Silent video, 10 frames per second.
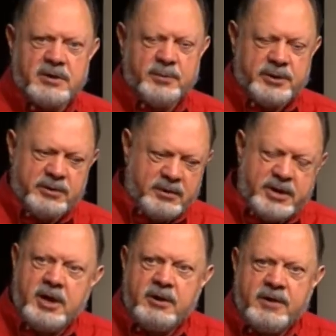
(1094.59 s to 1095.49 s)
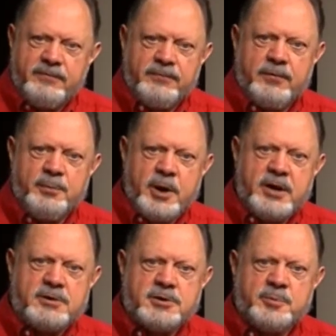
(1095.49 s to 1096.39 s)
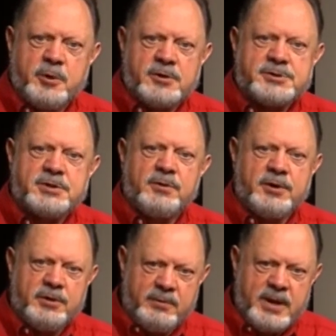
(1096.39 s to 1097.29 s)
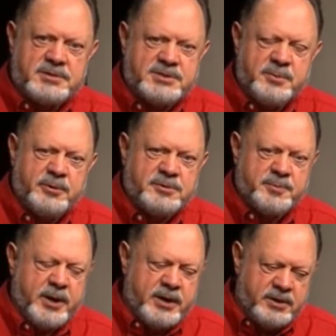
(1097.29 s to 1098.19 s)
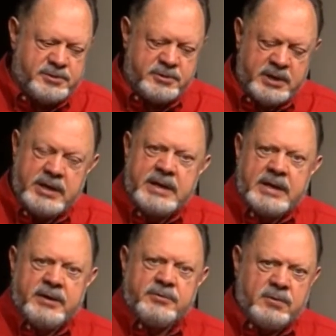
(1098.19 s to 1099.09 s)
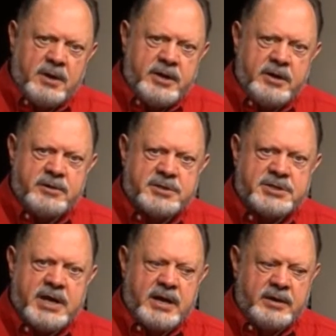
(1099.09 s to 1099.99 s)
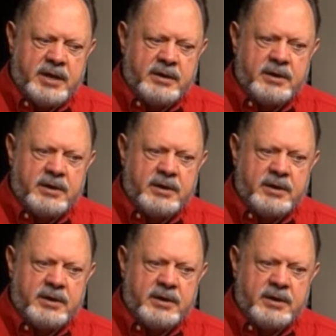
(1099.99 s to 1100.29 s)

whether you're a caregiver for a brain injured person or you're around someone who's brain injured, try and understand that